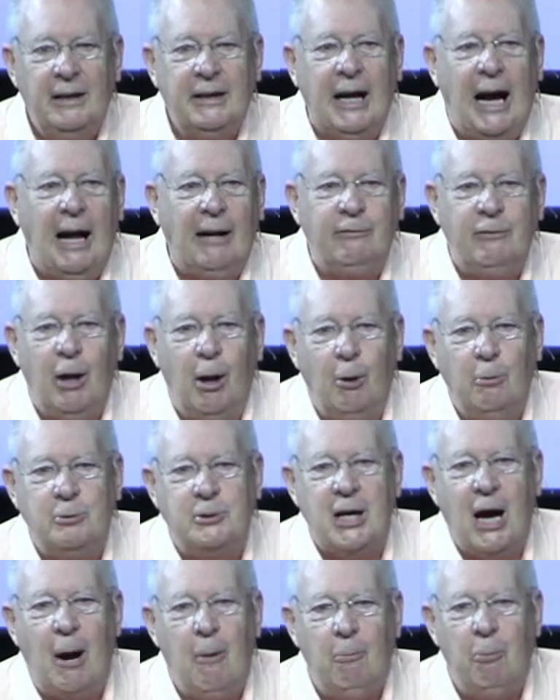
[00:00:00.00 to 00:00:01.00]
God
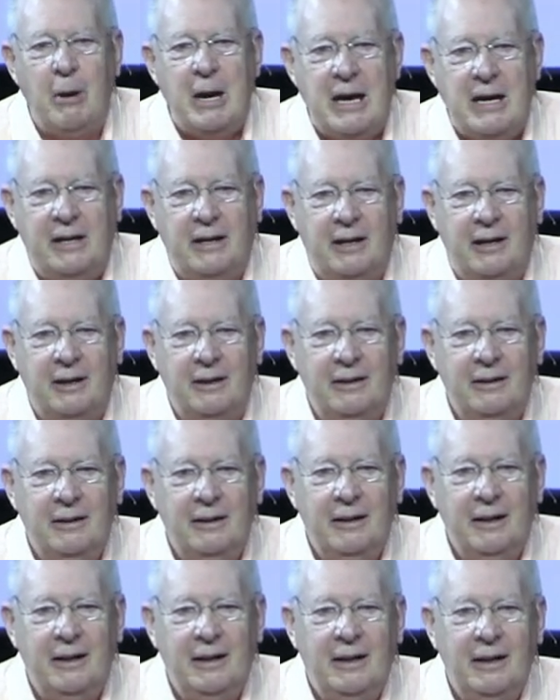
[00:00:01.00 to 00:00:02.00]
knows I'm weak.
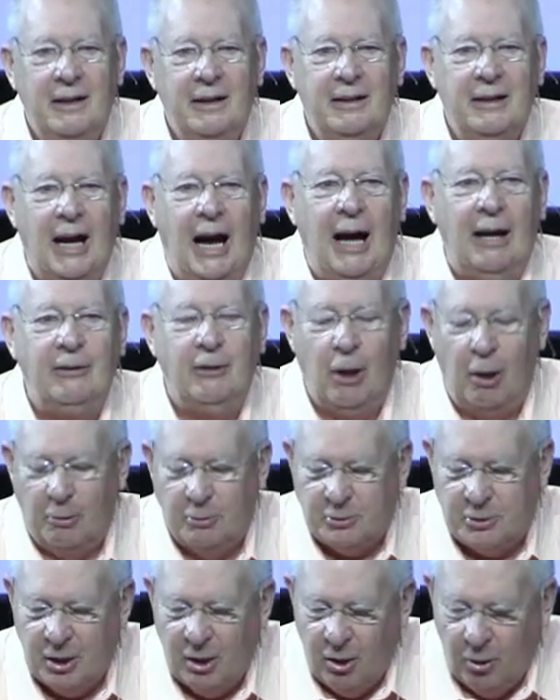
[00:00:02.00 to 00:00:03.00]
God
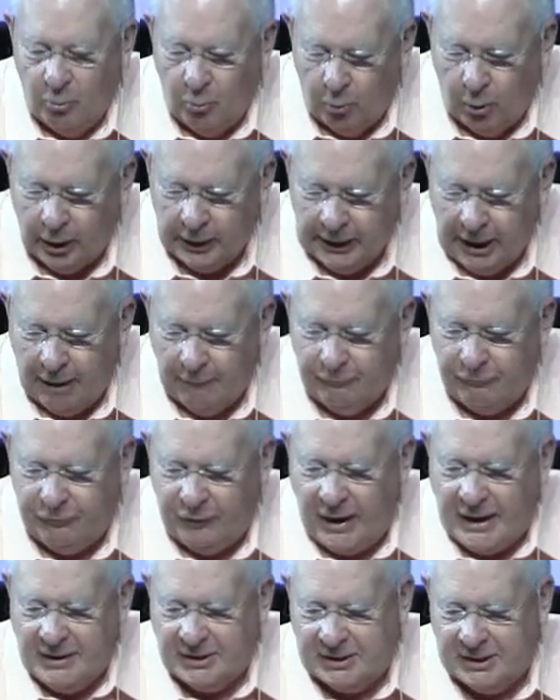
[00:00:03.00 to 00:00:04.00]
knows what I'm
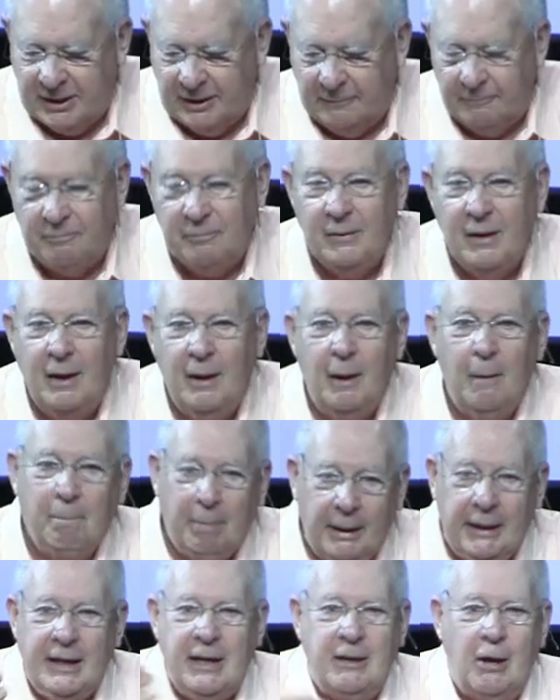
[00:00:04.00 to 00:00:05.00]
facing.
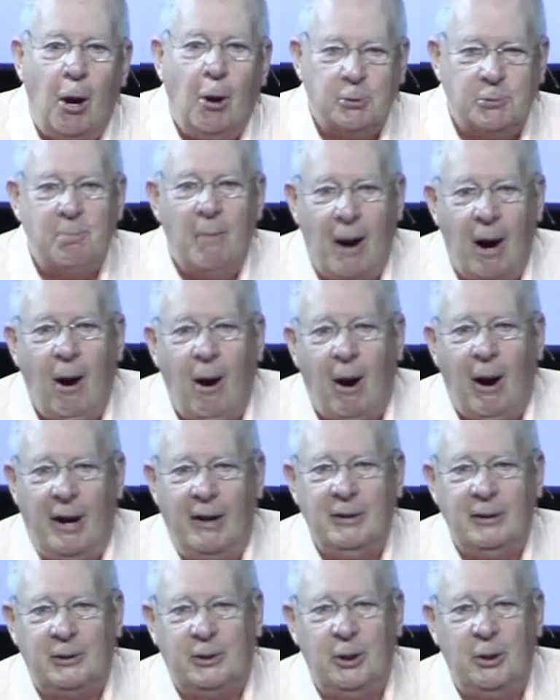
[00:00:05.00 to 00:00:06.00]
But He knows my
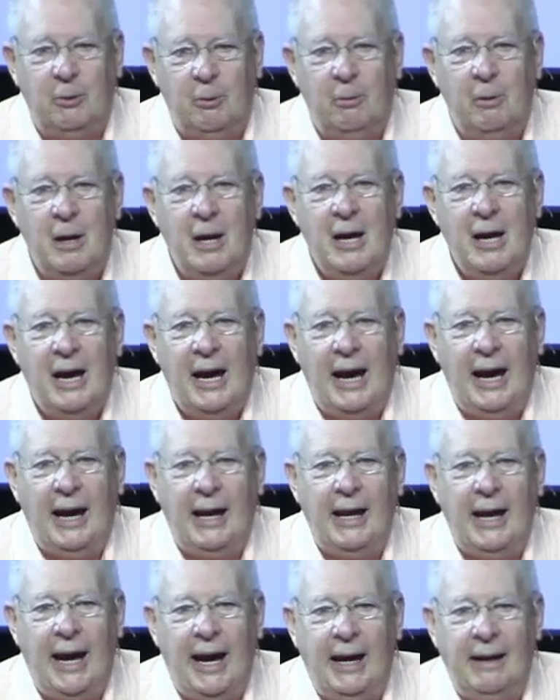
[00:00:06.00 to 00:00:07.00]
heart too,
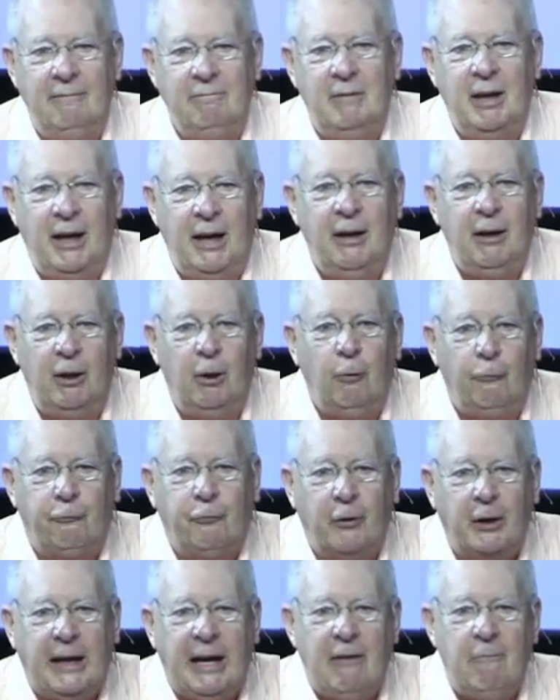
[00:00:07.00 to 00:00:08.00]
and, and He'll
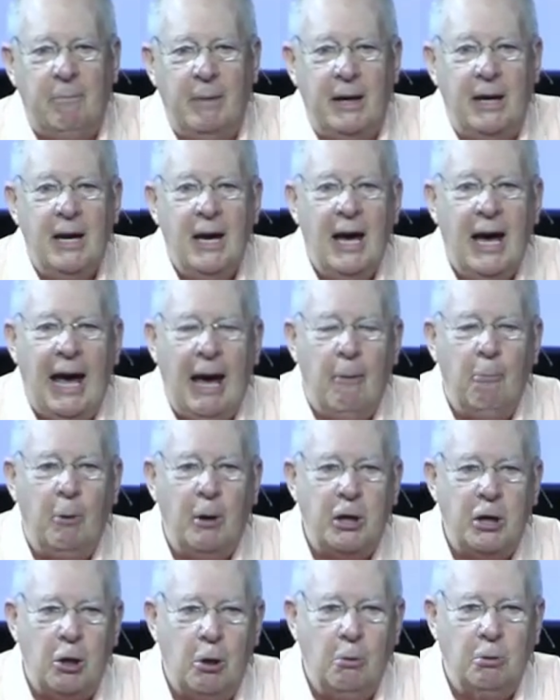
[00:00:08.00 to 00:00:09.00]
forgive me. And
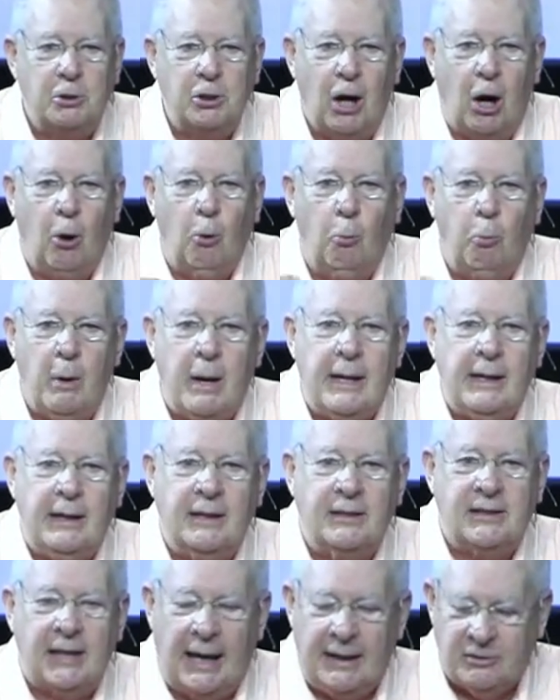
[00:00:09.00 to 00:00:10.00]
we use our
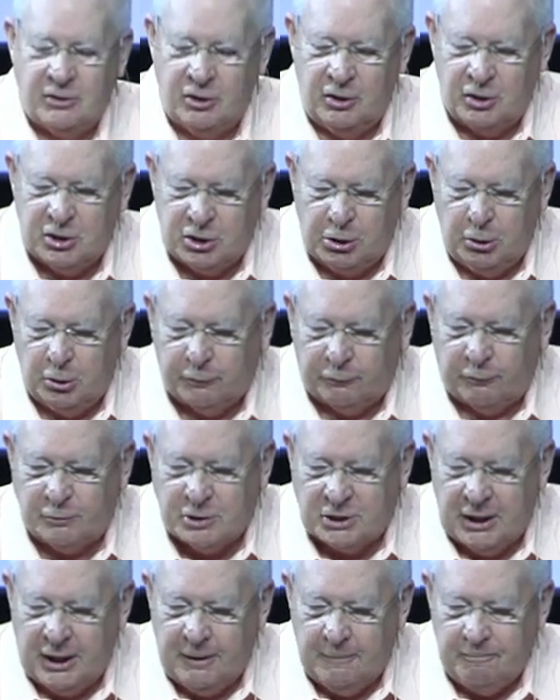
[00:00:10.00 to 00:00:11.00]
weakness as an excuse for
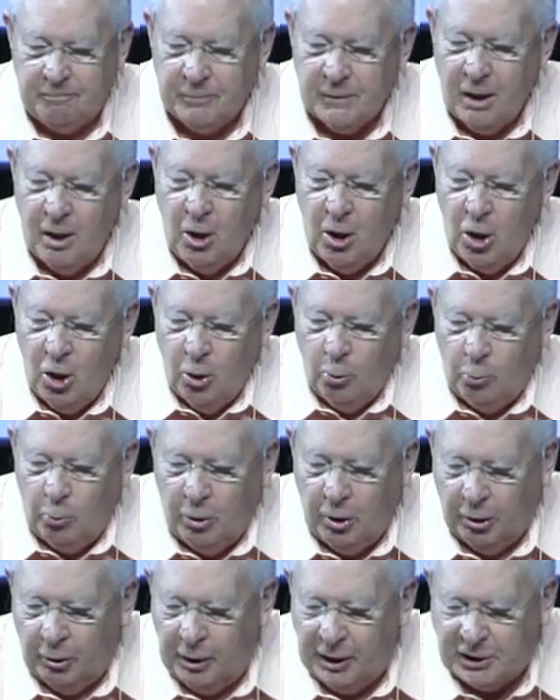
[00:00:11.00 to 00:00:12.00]
sin.
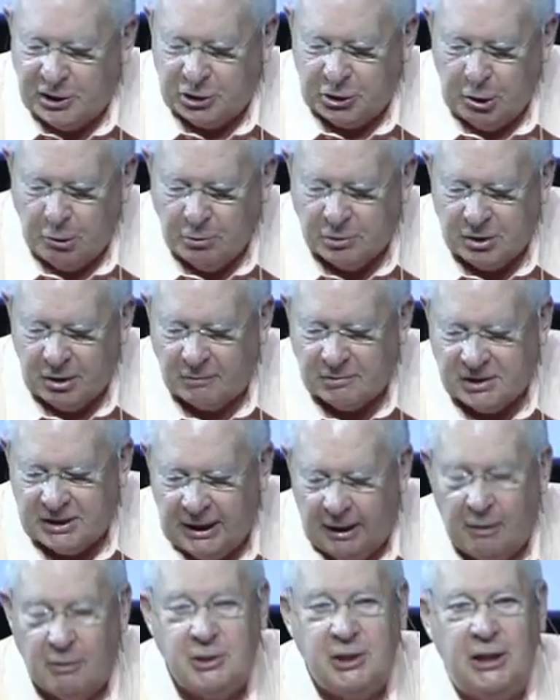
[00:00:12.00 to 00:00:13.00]
We'll excuse
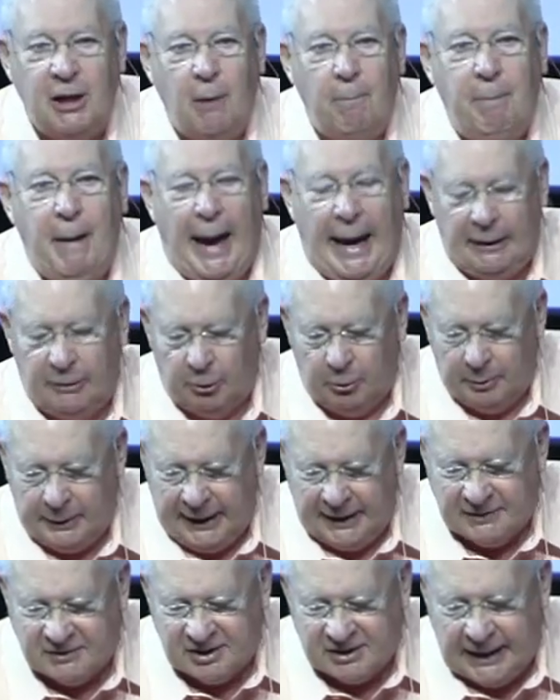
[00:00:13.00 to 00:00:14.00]
ourselves in the battle
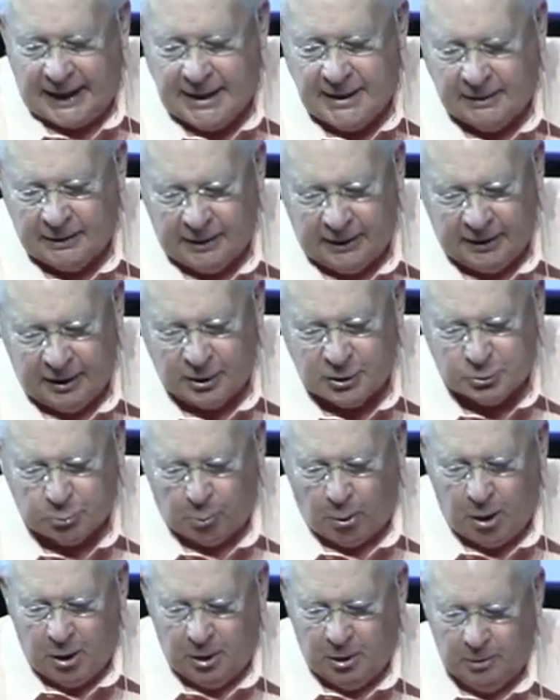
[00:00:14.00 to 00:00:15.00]
against Satan in this
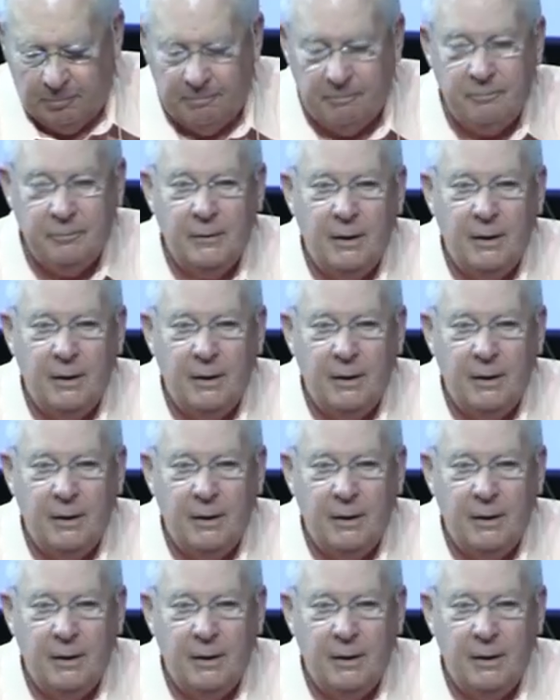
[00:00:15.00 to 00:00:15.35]
world.